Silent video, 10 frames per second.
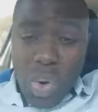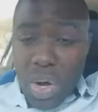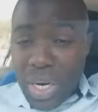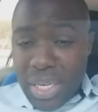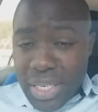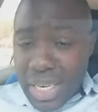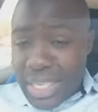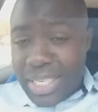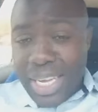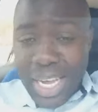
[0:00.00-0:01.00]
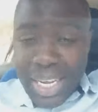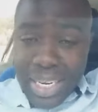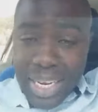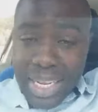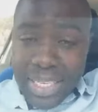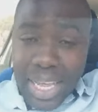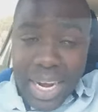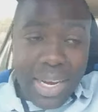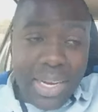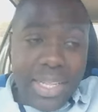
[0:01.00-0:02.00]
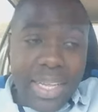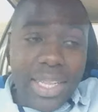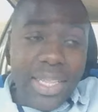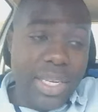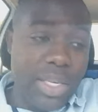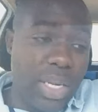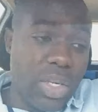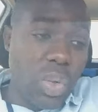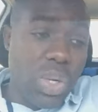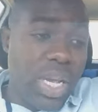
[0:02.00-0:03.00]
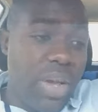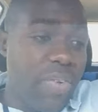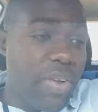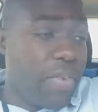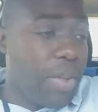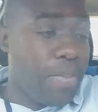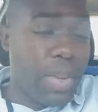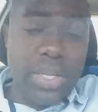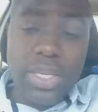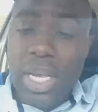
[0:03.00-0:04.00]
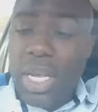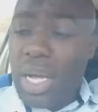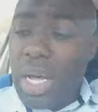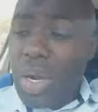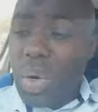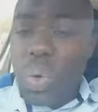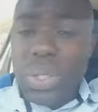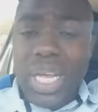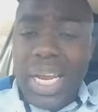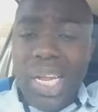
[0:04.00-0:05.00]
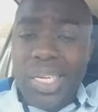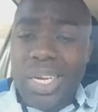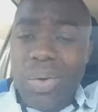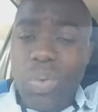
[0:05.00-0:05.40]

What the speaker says: on until suddenly the two EFF MPs wrote the letter,